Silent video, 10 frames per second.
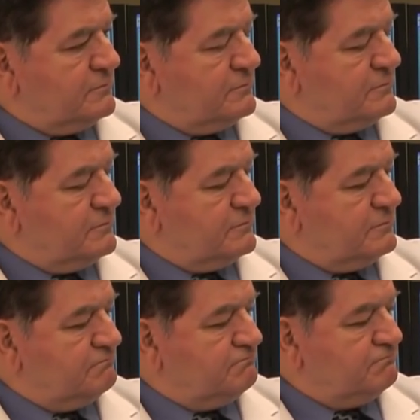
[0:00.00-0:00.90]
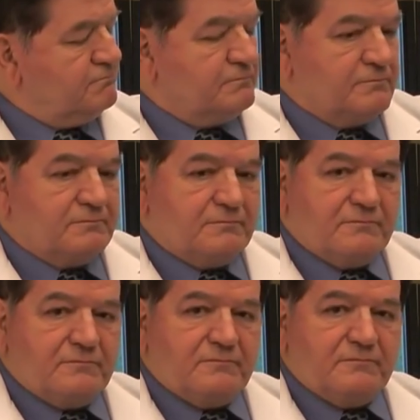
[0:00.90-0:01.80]

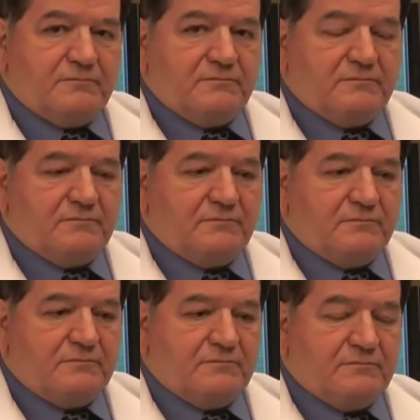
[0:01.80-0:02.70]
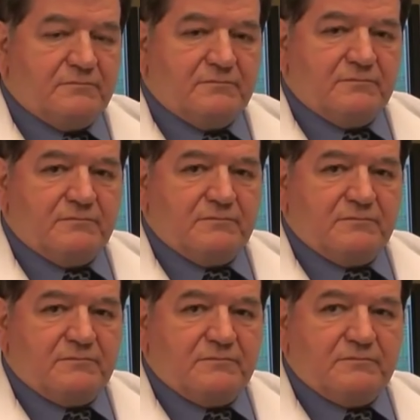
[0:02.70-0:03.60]

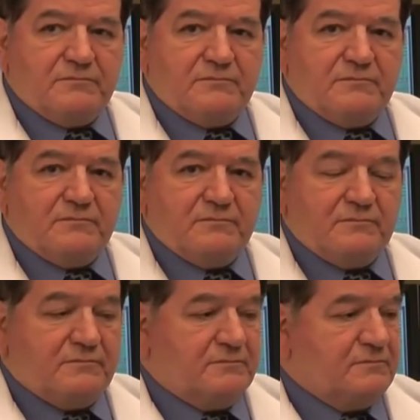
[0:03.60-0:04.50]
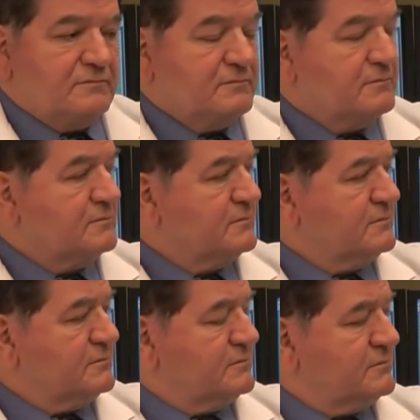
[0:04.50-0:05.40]

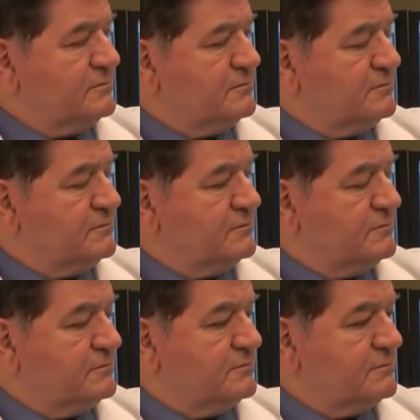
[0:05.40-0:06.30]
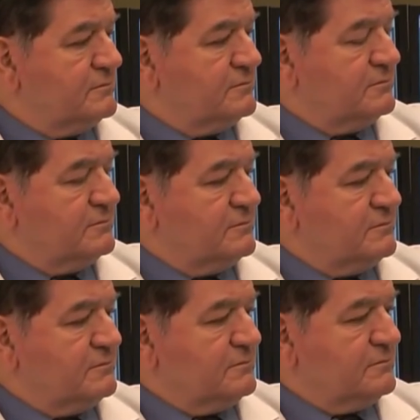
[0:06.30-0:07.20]

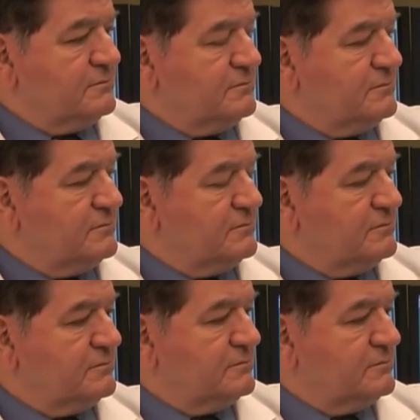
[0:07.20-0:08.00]
The person shown says nothing.